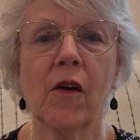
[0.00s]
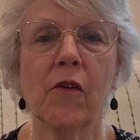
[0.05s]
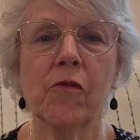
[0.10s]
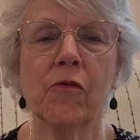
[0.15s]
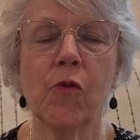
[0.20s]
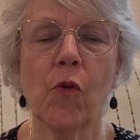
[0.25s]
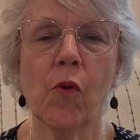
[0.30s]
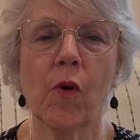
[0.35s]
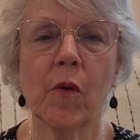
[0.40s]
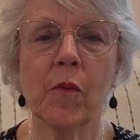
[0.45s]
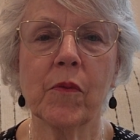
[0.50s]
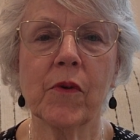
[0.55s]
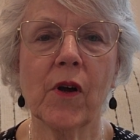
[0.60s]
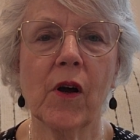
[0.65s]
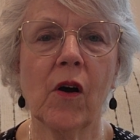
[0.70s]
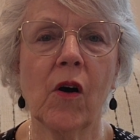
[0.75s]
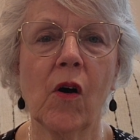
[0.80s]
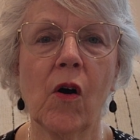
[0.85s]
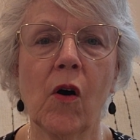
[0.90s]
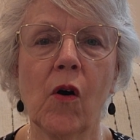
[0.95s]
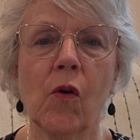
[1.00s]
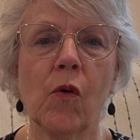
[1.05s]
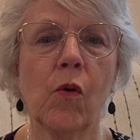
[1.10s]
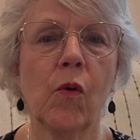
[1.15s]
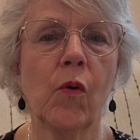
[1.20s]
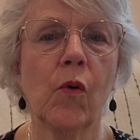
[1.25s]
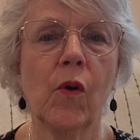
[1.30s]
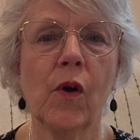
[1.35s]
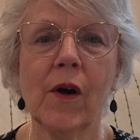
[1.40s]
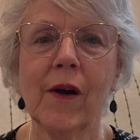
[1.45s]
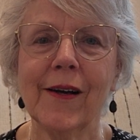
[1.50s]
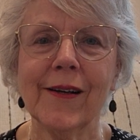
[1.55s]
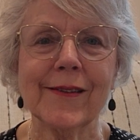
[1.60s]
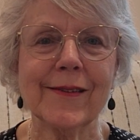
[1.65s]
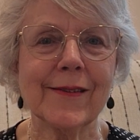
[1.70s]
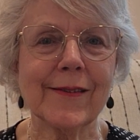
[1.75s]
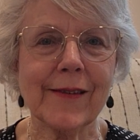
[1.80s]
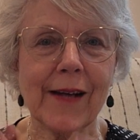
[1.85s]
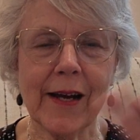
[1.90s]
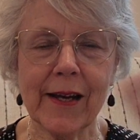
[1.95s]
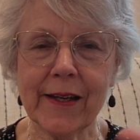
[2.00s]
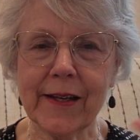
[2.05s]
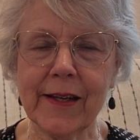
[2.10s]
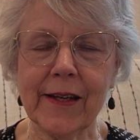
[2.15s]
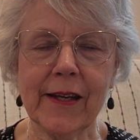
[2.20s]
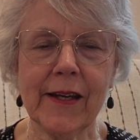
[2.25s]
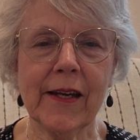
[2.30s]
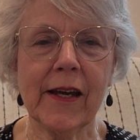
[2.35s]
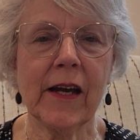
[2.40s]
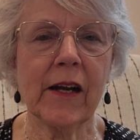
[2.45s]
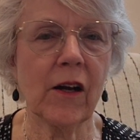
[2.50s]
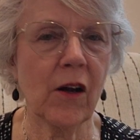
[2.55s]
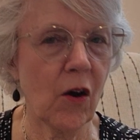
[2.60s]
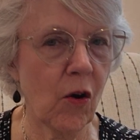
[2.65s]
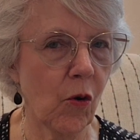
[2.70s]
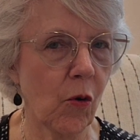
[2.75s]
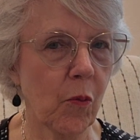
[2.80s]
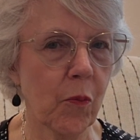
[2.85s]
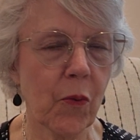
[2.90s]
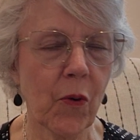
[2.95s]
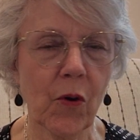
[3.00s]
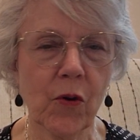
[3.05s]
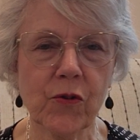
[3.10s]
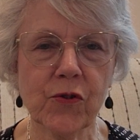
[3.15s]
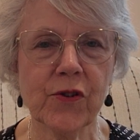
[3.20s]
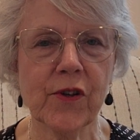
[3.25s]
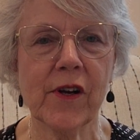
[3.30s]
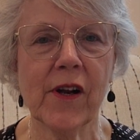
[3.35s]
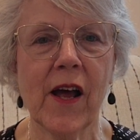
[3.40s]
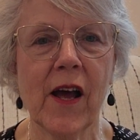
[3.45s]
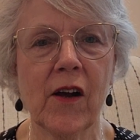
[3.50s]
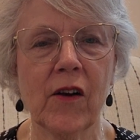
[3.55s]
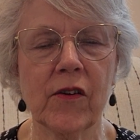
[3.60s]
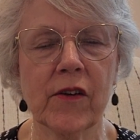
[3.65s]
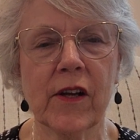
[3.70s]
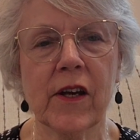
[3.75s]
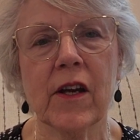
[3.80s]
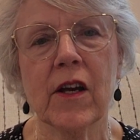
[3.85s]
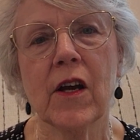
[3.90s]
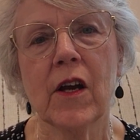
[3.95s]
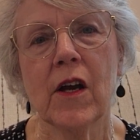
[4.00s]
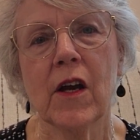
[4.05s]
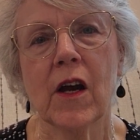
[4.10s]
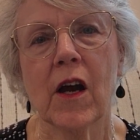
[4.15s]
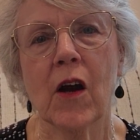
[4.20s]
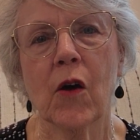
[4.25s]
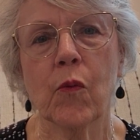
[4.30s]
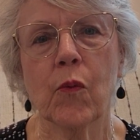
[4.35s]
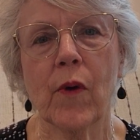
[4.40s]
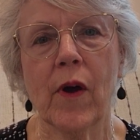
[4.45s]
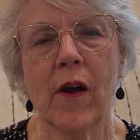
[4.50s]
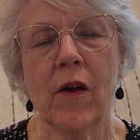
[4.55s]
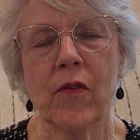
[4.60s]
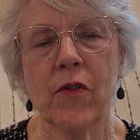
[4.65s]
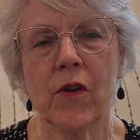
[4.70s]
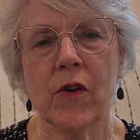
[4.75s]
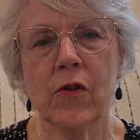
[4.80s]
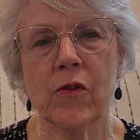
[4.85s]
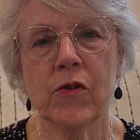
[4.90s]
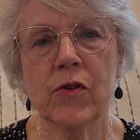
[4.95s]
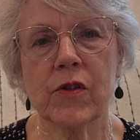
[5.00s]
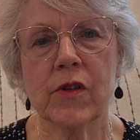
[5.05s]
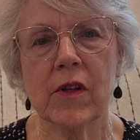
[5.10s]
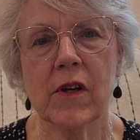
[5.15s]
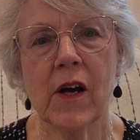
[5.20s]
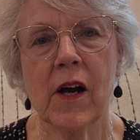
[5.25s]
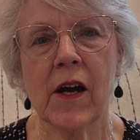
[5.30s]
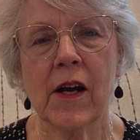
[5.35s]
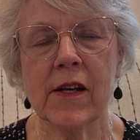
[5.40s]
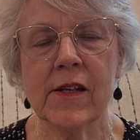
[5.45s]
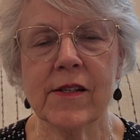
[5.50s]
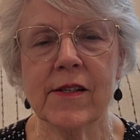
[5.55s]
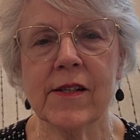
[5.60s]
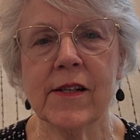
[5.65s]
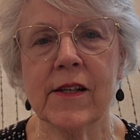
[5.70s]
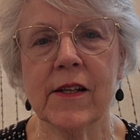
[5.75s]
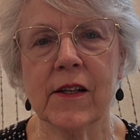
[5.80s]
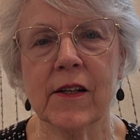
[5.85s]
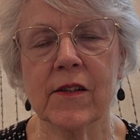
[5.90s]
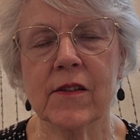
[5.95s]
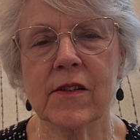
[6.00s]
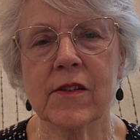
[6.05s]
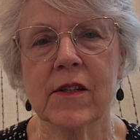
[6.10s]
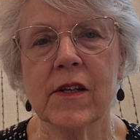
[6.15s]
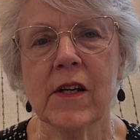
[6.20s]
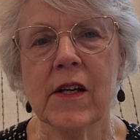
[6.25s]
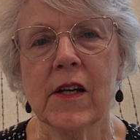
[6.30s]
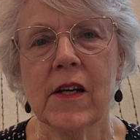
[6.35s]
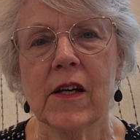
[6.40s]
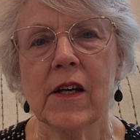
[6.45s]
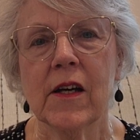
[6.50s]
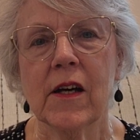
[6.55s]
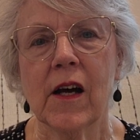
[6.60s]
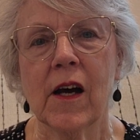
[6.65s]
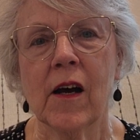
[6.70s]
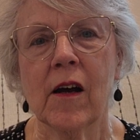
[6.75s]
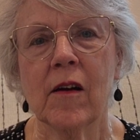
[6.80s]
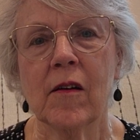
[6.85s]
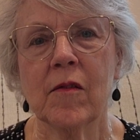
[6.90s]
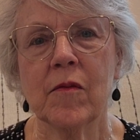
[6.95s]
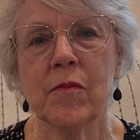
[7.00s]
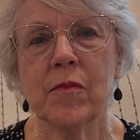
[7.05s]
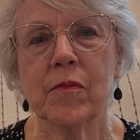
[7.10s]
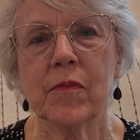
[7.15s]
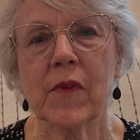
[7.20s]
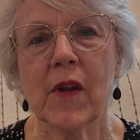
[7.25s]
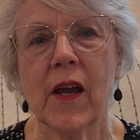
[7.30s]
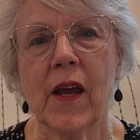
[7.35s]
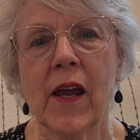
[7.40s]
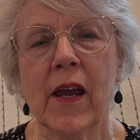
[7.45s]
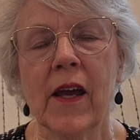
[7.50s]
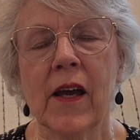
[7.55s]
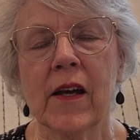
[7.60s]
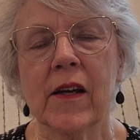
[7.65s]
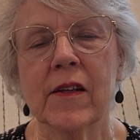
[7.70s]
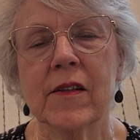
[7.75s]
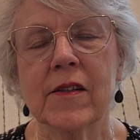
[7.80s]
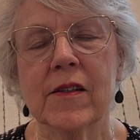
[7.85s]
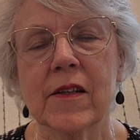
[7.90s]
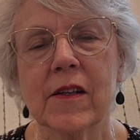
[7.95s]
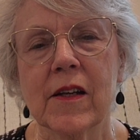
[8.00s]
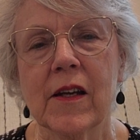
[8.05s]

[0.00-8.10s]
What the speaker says: formed a whole psyche and a whole personality around those ideas. And